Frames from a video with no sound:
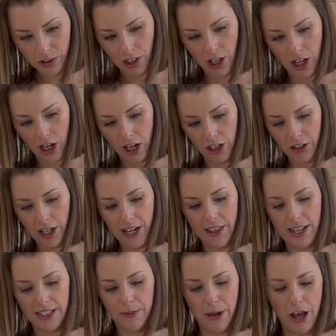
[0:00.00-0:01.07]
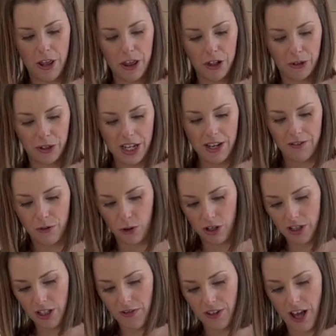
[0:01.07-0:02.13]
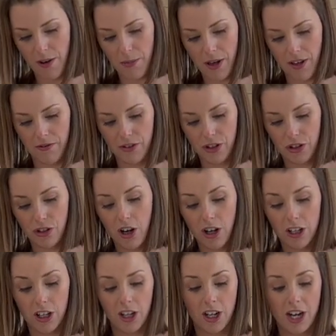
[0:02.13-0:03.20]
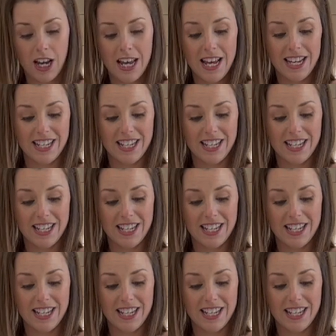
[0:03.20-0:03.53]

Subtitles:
Alright, that's about 3/4 of a cup of starter.